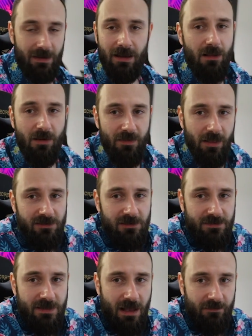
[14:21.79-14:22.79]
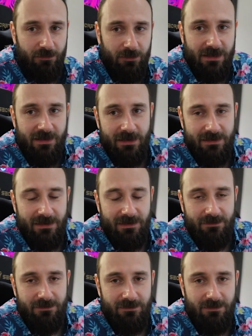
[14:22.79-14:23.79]
I love a lot of stuff. What can I say?
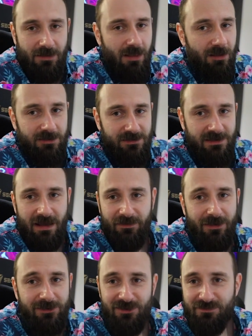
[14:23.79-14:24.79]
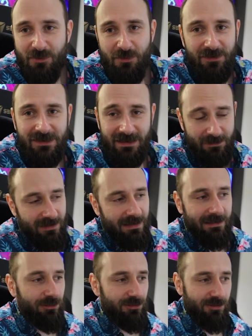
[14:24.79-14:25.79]
Lots of stuff, lots of movies. I'm
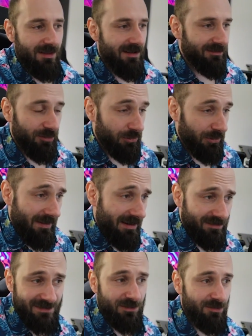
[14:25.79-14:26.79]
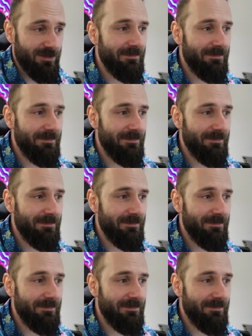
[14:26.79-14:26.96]
like total nerd, sorry.